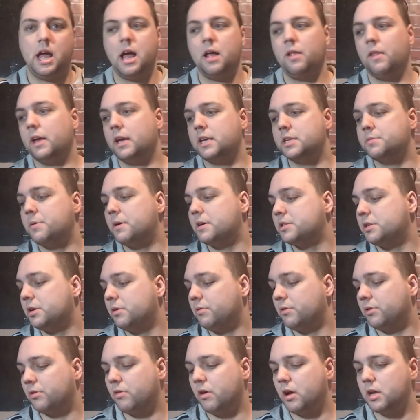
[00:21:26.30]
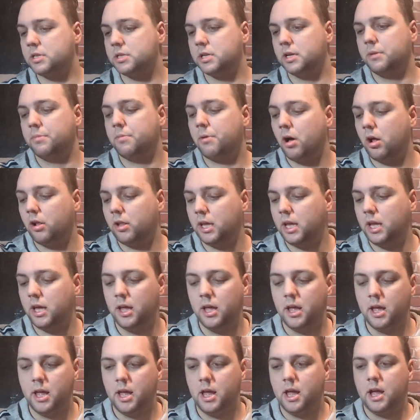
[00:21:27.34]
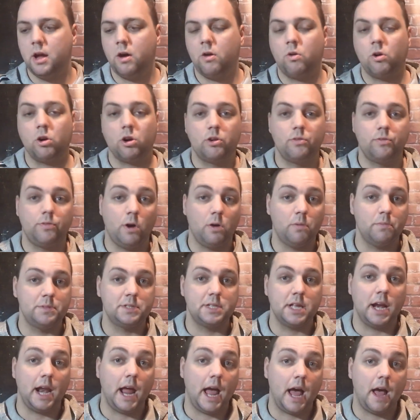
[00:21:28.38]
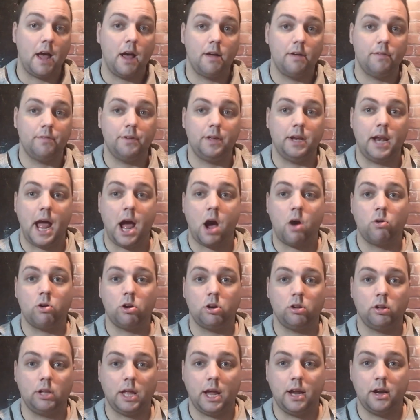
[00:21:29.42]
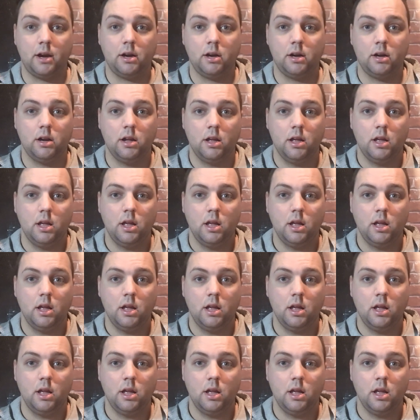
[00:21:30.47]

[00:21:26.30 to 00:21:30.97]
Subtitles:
especially with cross-linked poly or foams that have an outer layer,